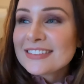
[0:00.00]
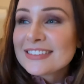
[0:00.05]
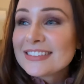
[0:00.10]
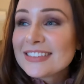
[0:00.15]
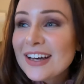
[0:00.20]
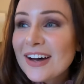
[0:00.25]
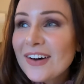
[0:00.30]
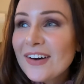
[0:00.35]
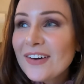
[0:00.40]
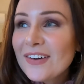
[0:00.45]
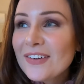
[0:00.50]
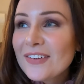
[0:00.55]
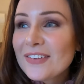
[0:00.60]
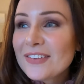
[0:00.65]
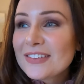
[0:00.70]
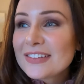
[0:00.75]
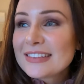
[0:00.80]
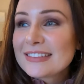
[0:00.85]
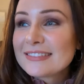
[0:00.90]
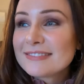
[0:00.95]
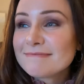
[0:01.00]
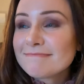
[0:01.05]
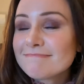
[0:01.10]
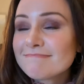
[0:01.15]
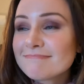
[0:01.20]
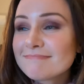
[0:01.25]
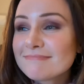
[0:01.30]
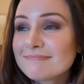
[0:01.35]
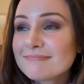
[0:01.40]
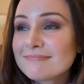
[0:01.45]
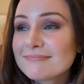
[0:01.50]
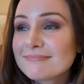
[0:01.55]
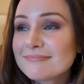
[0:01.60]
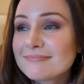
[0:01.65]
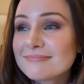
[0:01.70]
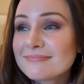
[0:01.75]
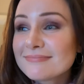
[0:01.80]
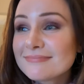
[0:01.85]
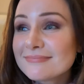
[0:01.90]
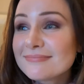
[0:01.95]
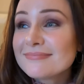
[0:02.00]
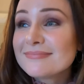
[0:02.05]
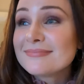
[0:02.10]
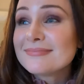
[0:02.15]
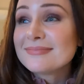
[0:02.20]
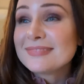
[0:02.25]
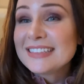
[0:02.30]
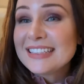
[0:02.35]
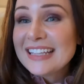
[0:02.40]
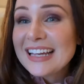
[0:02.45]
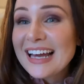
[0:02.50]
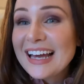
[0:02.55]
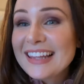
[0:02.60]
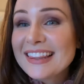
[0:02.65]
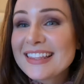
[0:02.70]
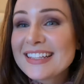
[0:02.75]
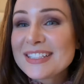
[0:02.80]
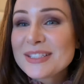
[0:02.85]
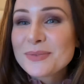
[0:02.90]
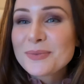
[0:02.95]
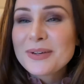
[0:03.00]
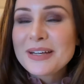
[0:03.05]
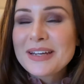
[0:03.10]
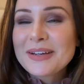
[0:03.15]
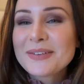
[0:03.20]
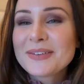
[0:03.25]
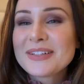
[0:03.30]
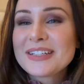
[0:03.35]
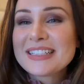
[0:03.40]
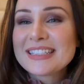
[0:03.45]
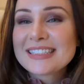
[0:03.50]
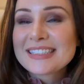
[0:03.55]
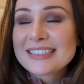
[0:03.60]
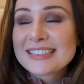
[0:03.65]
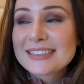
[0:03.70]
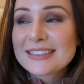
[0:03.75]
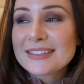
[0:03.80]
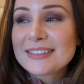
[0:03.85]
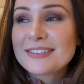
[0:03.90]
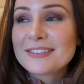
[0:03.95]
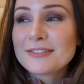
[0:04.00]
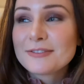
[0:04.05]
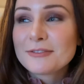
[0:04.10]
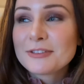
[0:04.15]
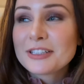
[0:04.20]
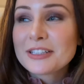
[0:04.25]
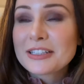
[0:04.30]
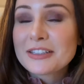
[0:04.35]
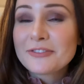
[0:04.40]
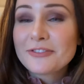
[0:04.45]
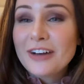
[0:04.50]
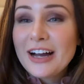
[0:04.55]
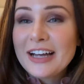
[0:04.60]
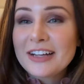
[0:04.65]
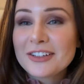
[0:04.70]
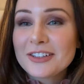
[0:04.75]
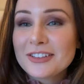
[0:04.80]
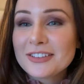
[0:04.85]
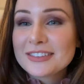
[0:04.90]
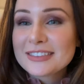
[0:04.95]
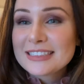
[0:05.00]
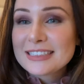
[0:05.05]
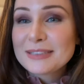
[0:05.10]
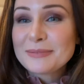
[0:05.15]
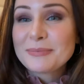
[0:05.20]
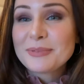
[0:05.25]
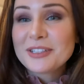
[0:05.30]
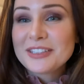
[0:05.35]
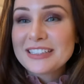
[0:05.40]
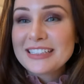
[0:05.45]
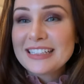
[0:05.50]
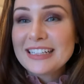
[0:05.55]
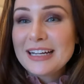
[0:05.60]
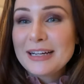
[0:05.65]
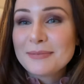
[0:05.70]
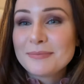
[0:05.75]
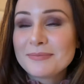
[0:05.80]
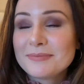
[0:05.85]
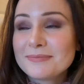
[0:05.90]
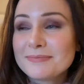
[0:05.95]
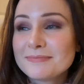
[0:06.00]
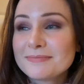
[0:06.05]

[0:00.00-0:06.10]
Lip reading: So yeah, this week was really vital to building up.